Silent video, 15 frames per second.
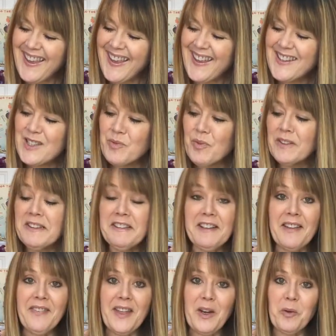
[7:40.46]
It's really
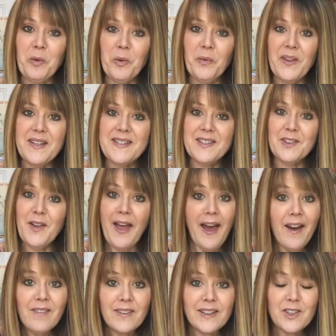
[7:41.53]
not that old. They still
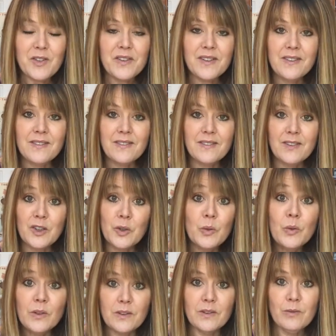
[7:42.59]
have it. You can
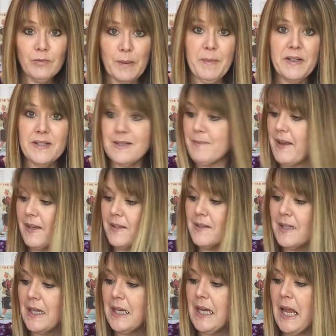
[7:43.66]
Google Reminisce
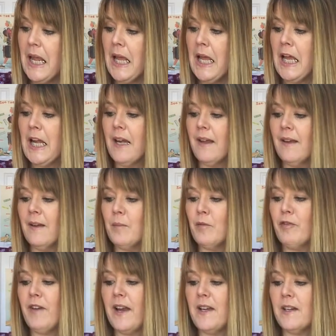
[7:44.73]
Magazine and
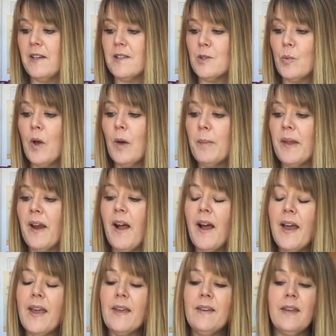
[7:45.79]
find it as well. But I
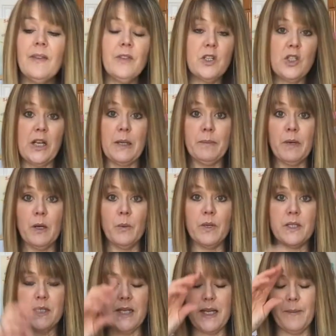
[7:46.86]
hit the jackpot
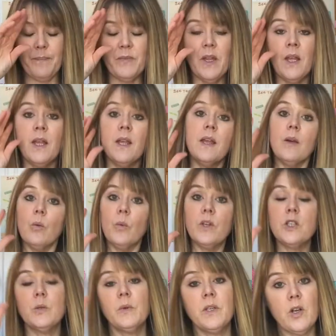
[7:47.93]
one time,
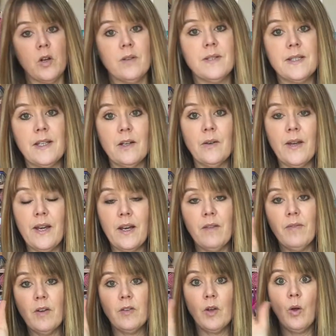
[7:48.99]
went to a yard sale, and I
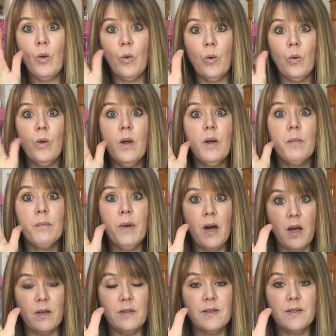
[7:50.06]
found a whole
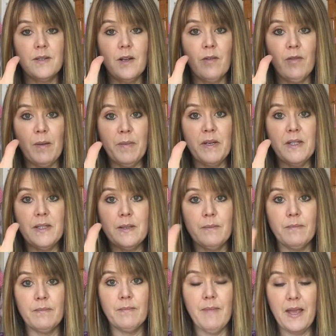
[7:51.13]
box of Reminisce
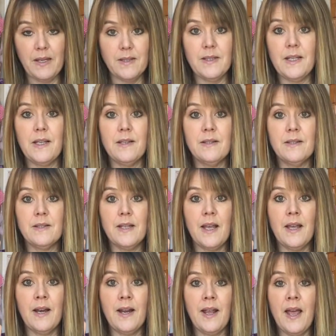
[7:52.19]
magazines.
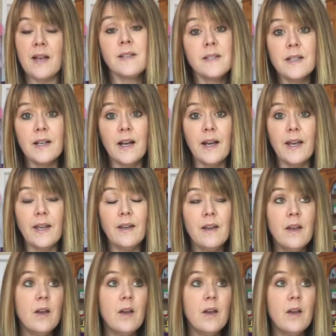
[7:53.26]
And I asked the guy,